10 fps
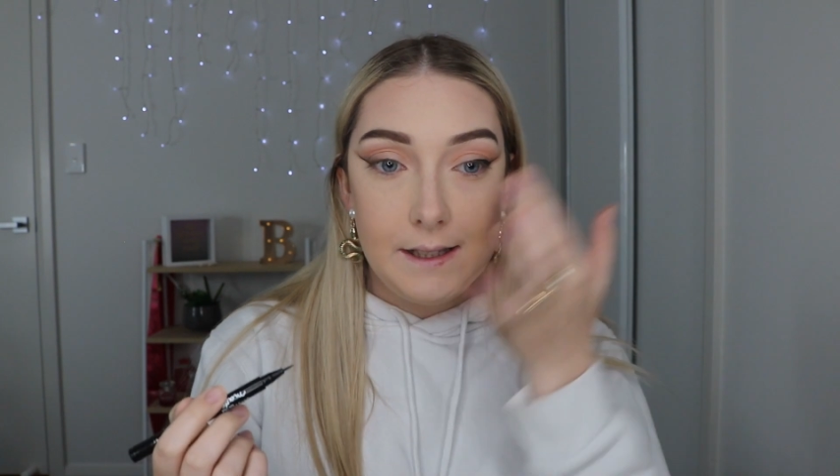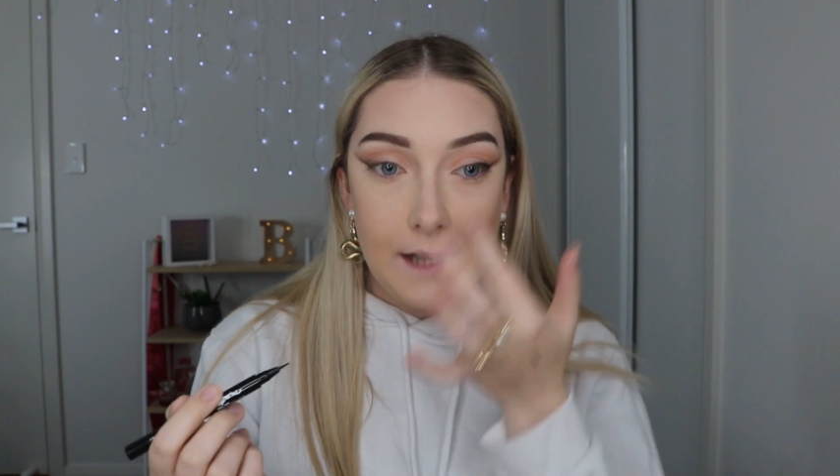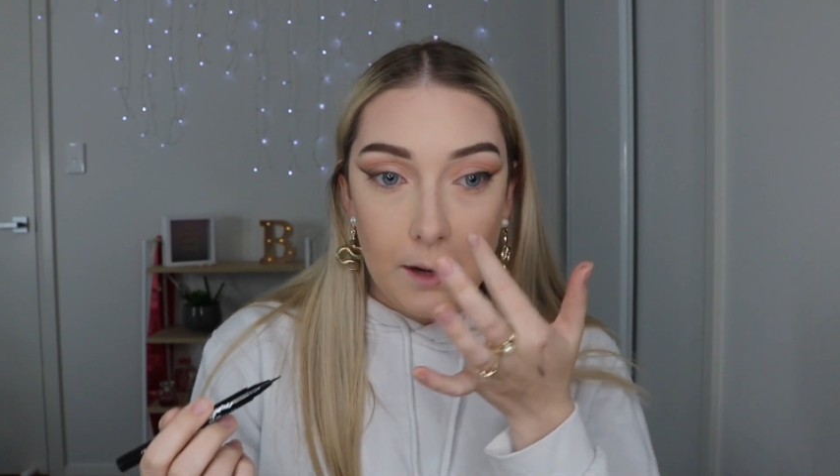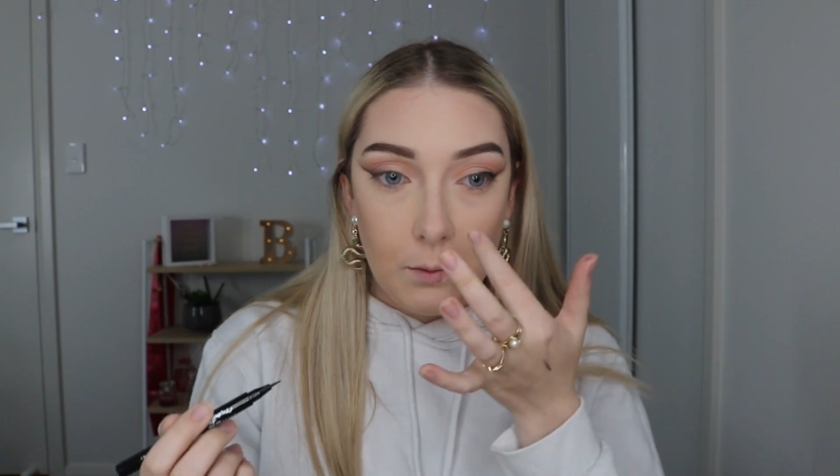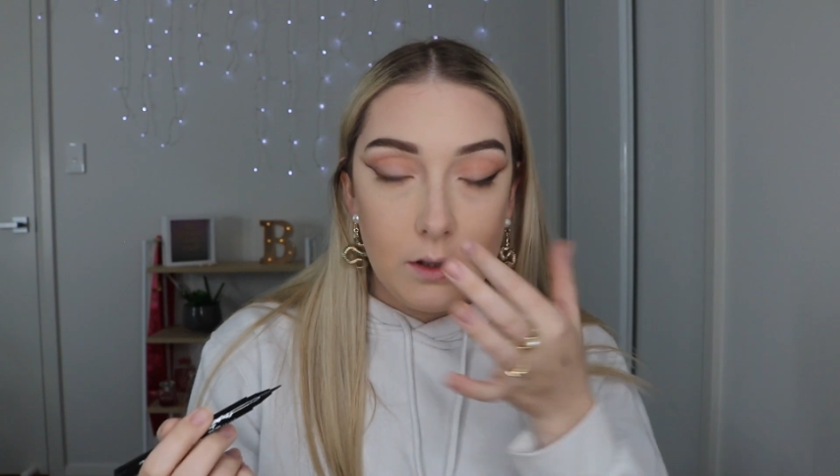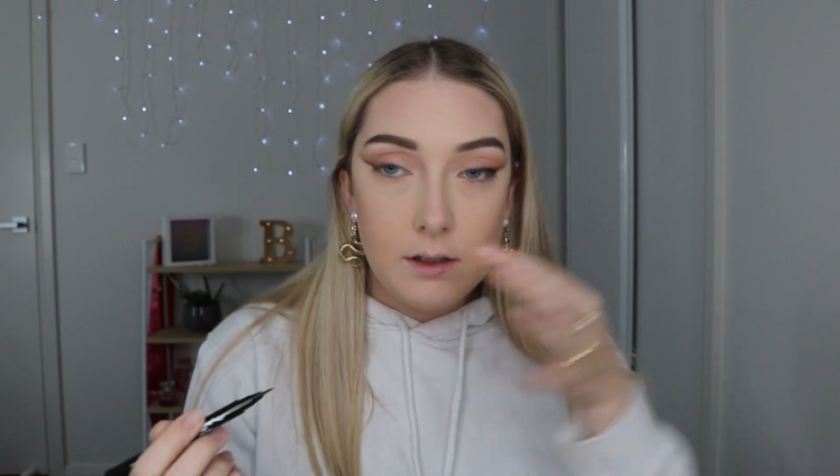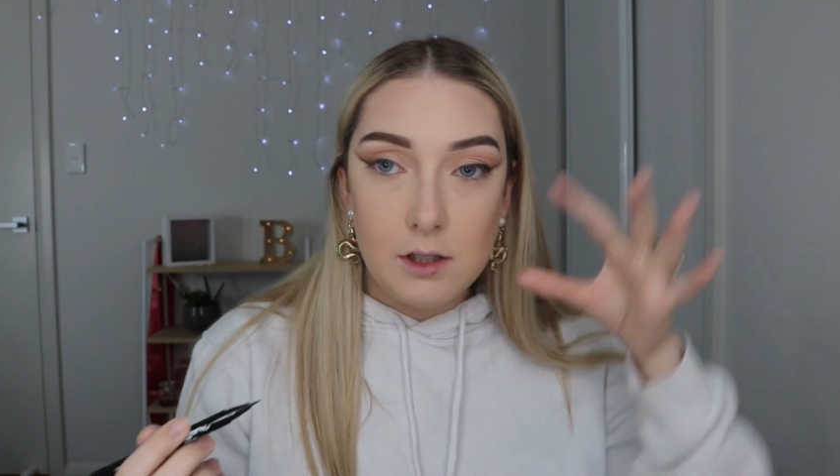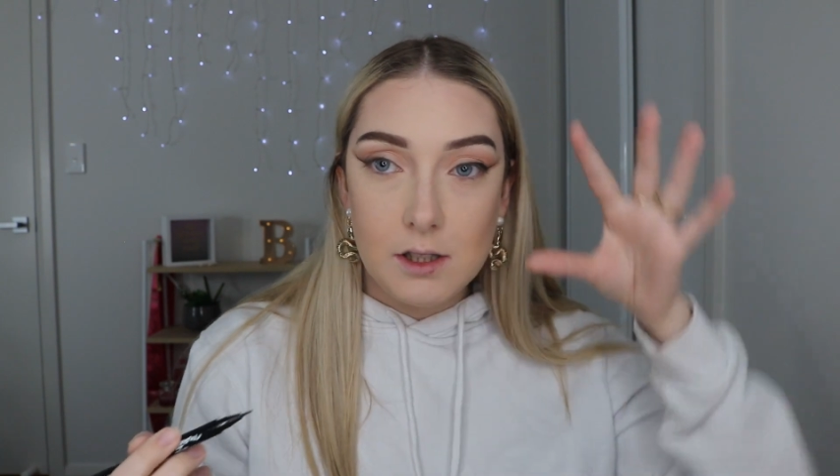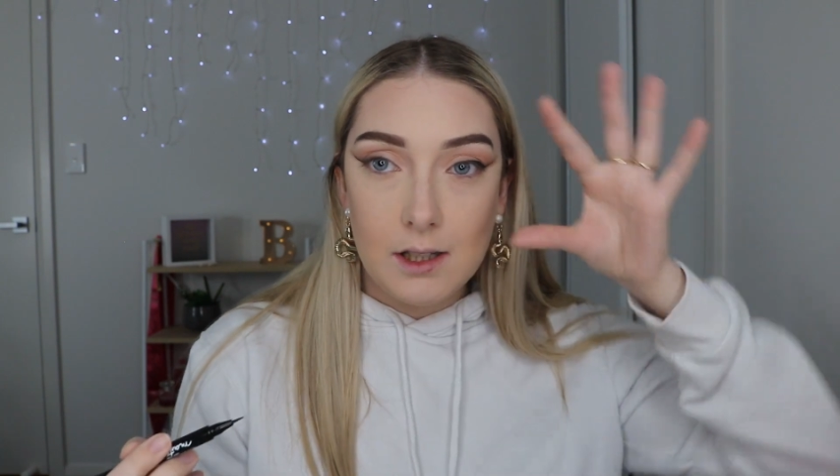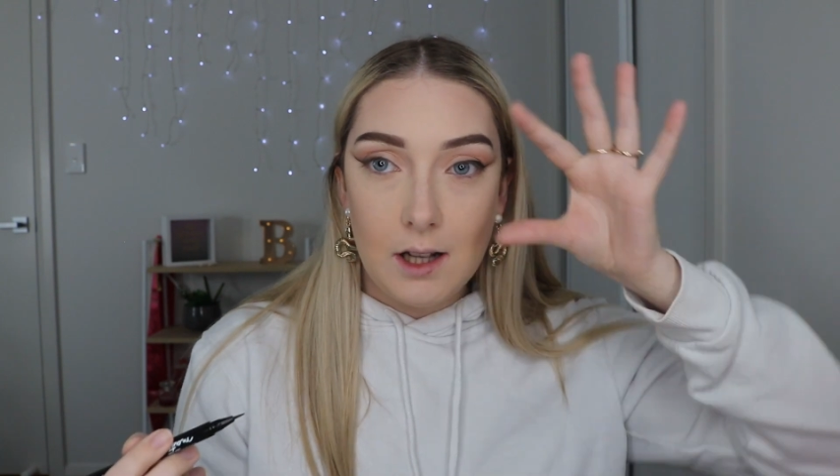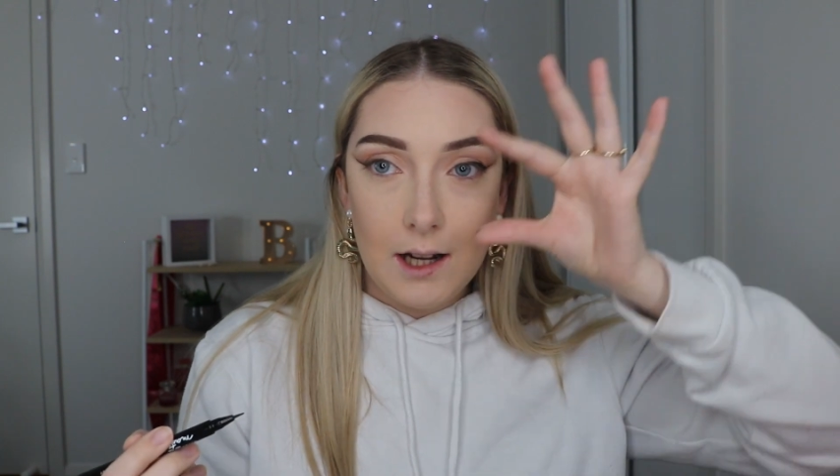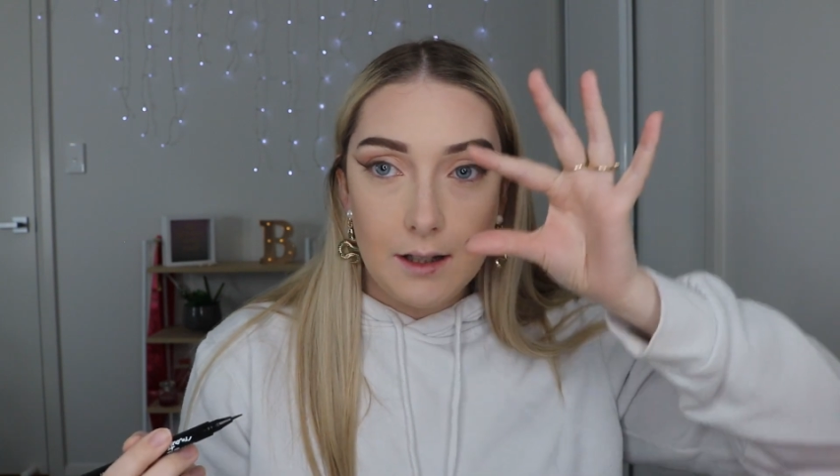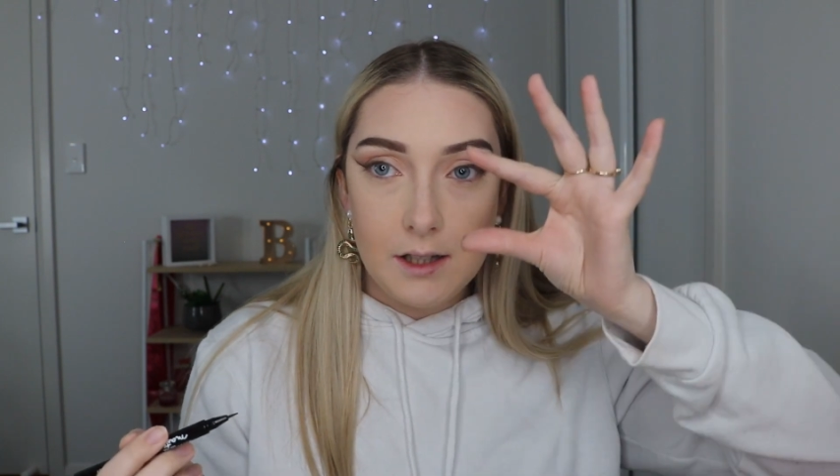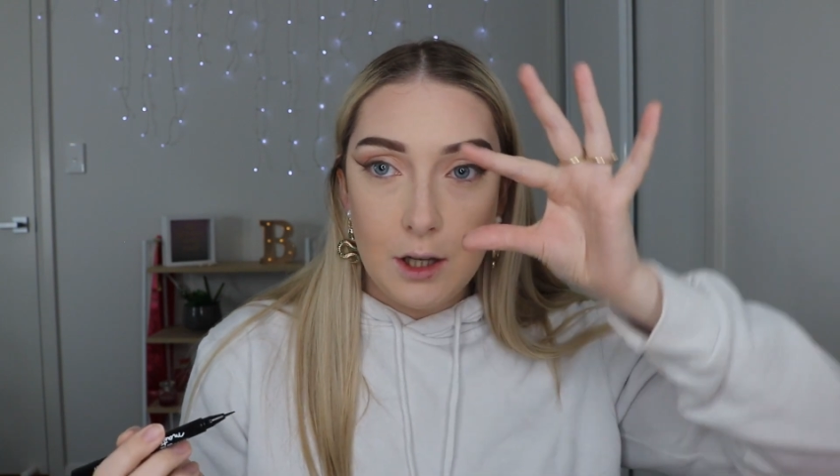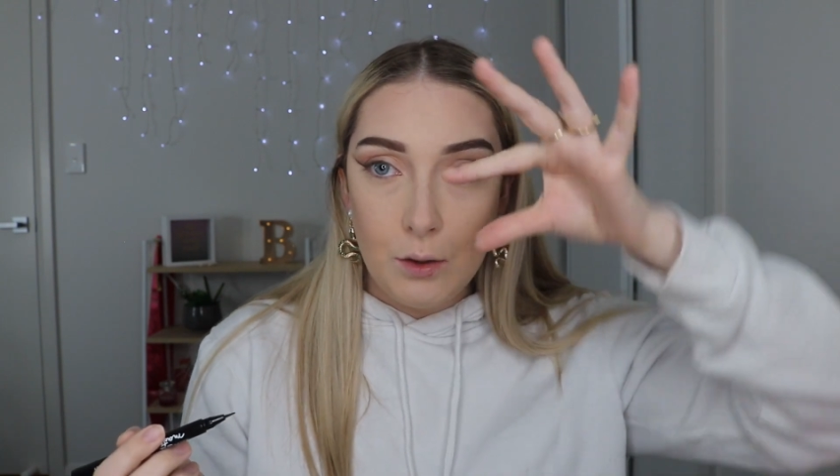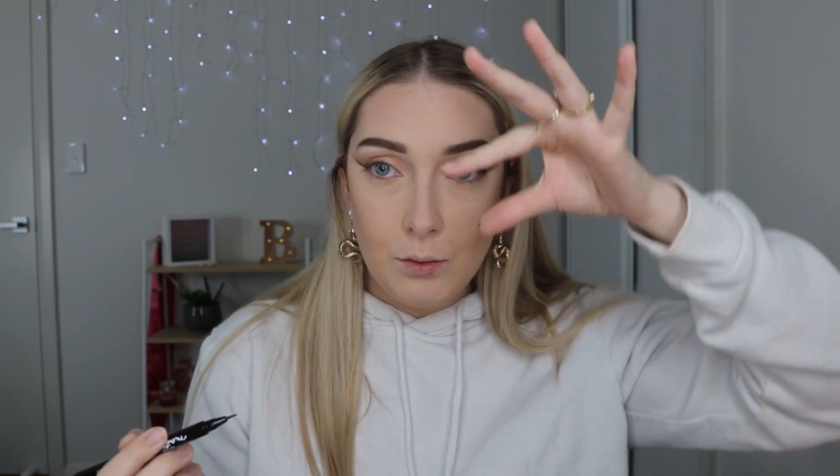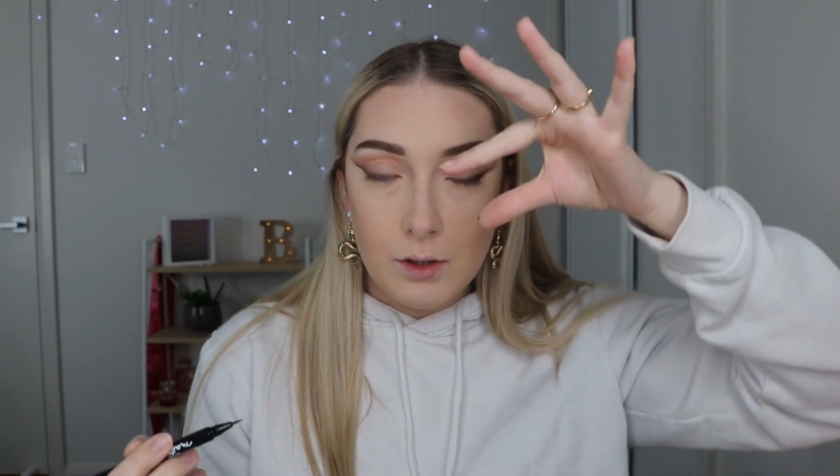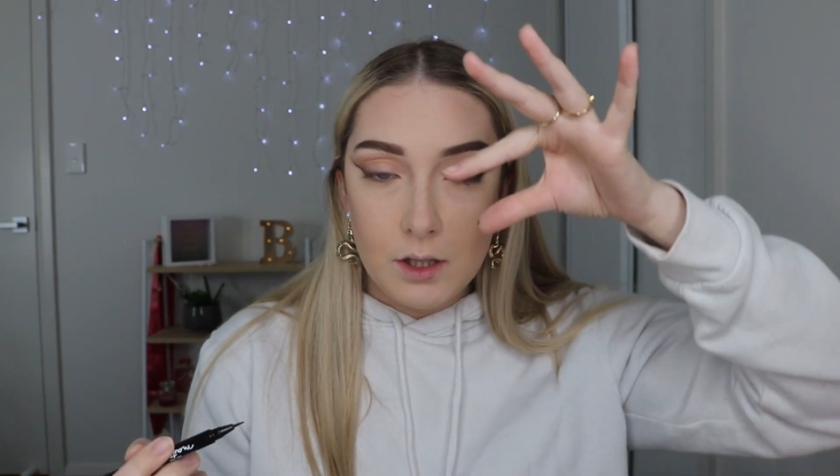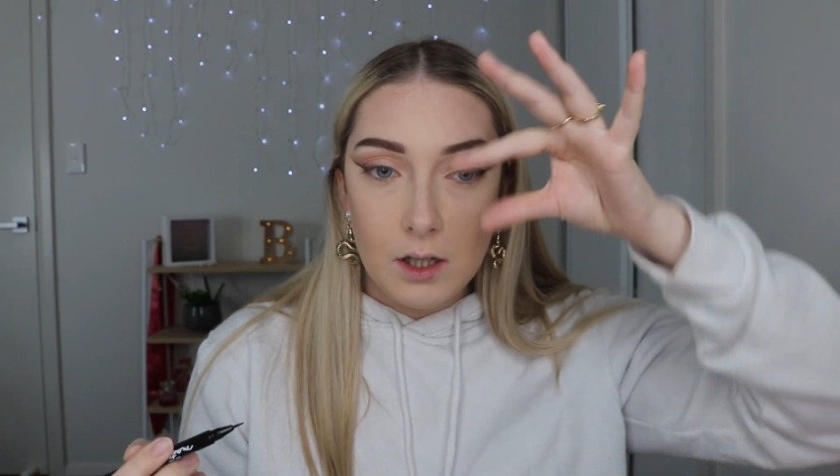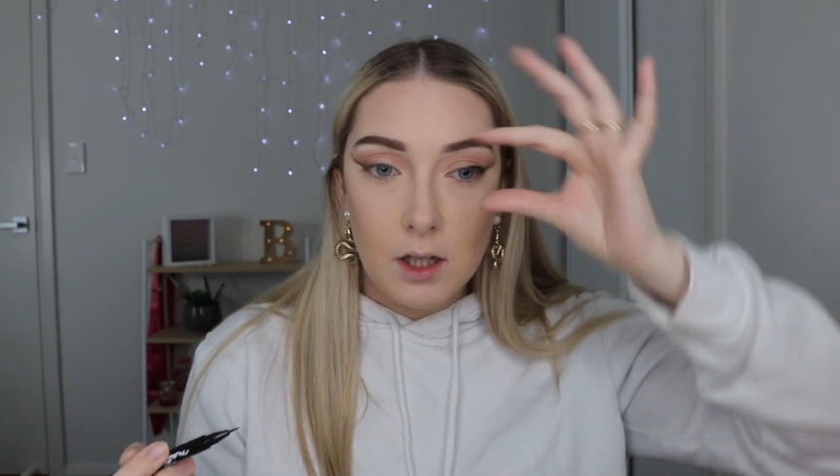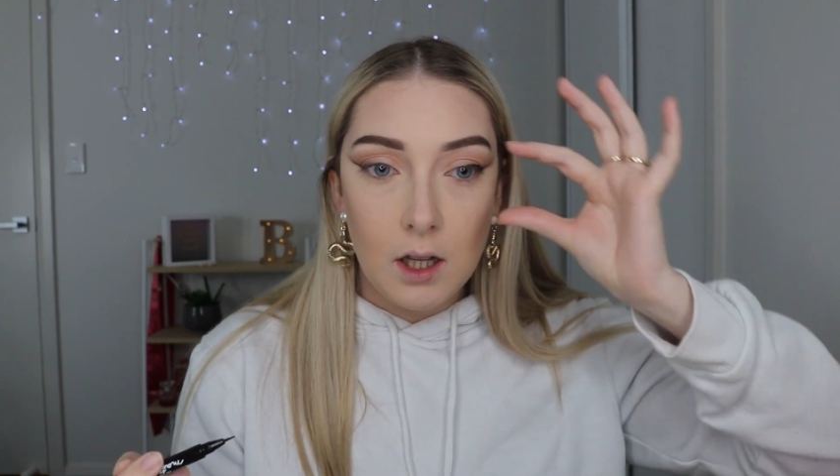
downwards just to kind of tilt,